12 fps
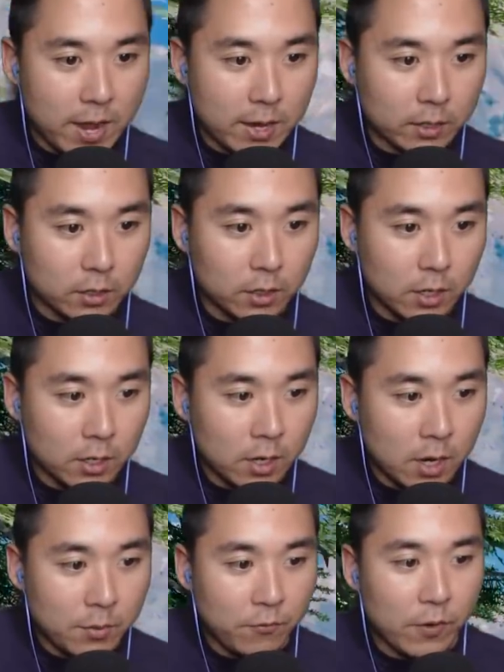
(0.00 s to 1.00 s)
back.
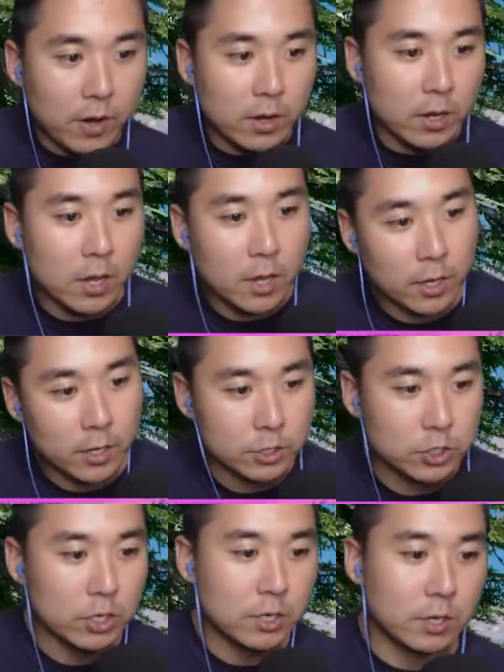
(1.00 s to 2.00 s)
Nightmare Freddy
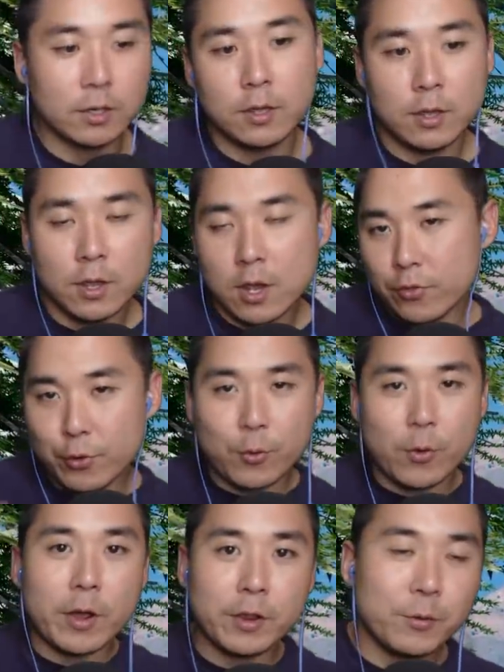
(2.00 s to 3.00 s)
and Chica. And they're
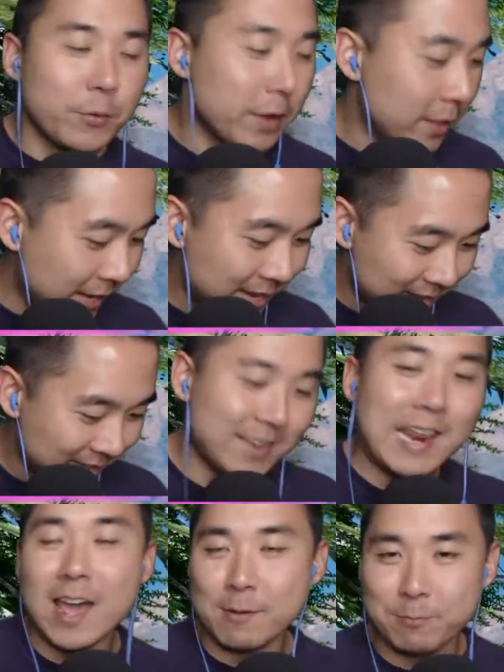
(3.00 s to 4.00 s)
walking away like
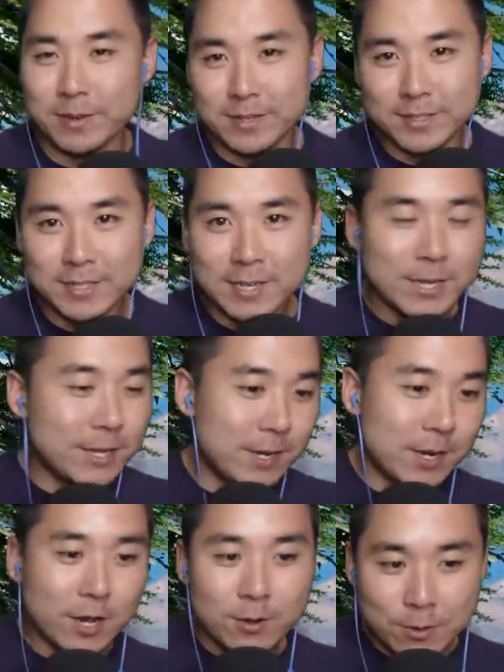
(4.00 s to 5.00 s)
nothing happened,
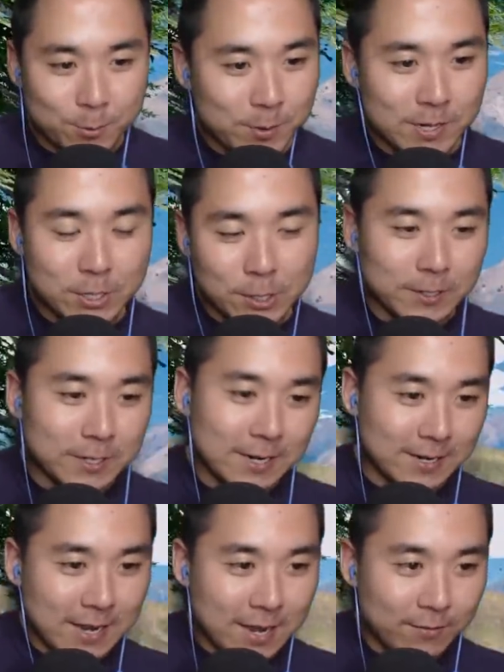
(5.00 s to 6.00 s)
you know. We totally
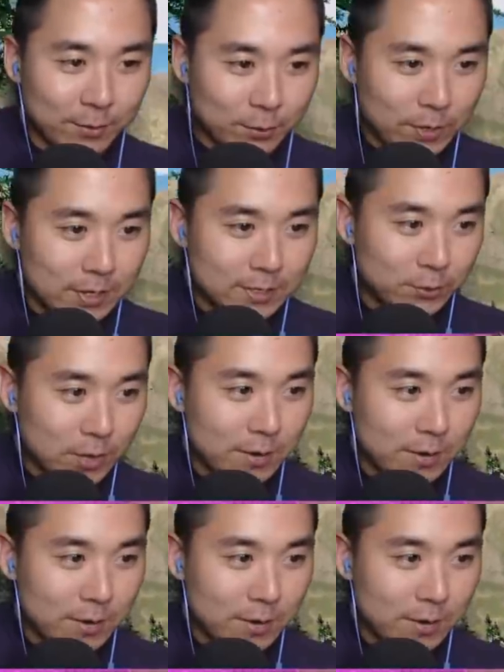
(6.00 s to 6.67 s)
didn't have a crazy